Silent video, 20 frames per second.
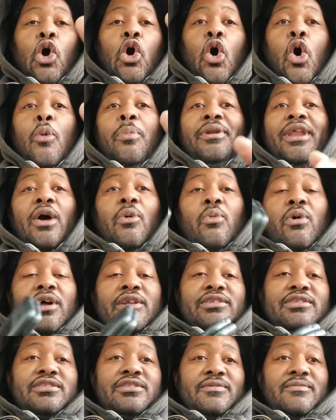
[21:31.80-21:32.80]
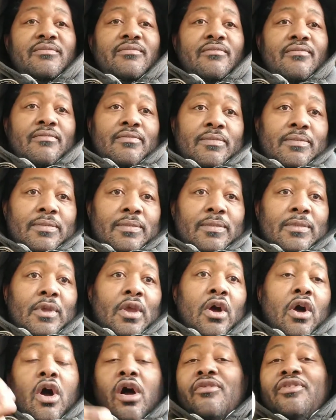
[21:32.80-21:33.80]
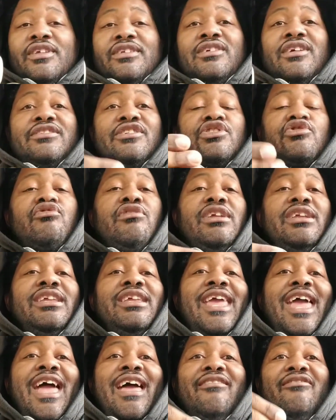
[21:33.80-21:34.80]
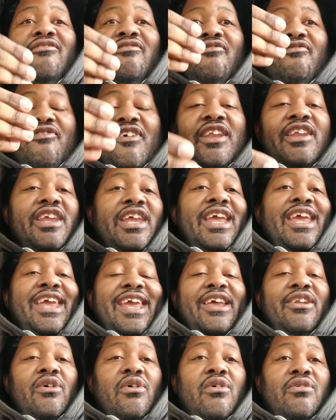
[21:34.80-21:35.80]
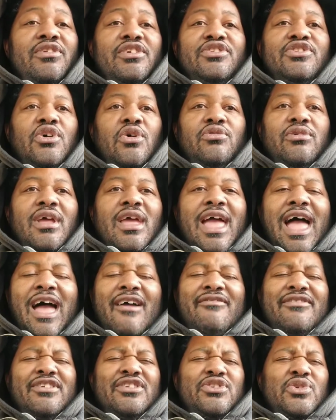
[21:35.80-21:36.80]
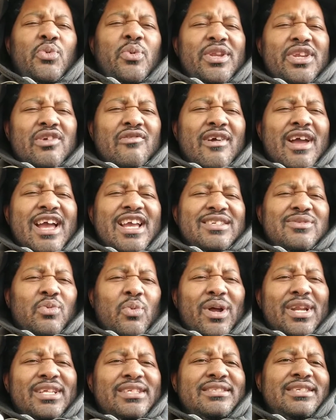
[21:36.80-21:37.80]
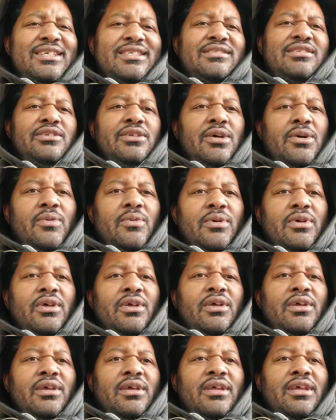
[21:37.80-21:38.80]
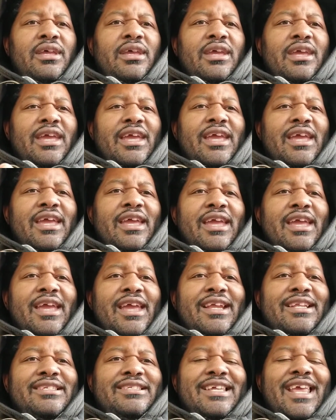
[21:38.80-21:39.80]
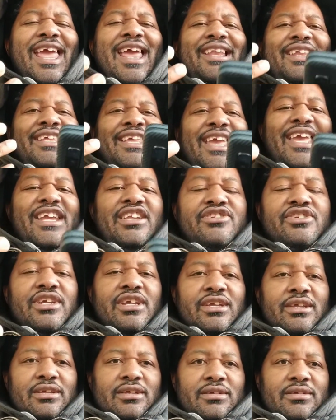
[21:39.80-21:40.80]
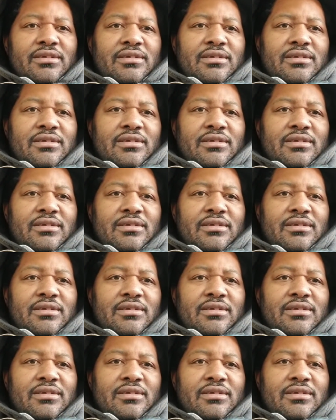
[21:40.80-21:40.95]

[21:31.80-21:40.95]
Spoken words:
open at once on this because the screen can fit it all. There's no having to squint your eyes. What is this? It's engaging.